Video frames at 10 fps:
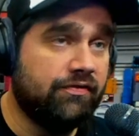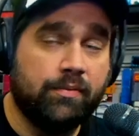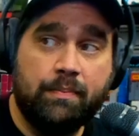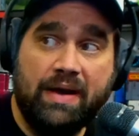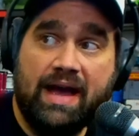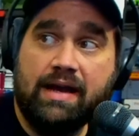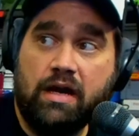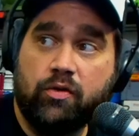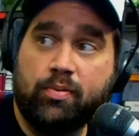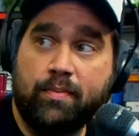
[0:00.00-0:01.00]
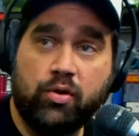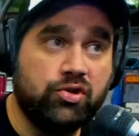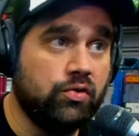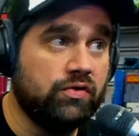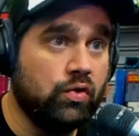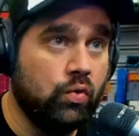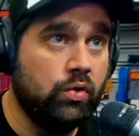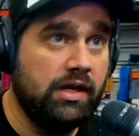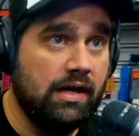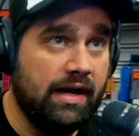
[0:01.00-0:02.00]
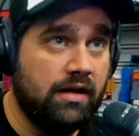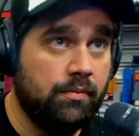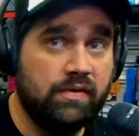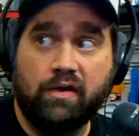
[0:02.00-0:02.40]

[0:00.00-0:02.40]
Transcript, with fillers: from the back of a promotional toy item.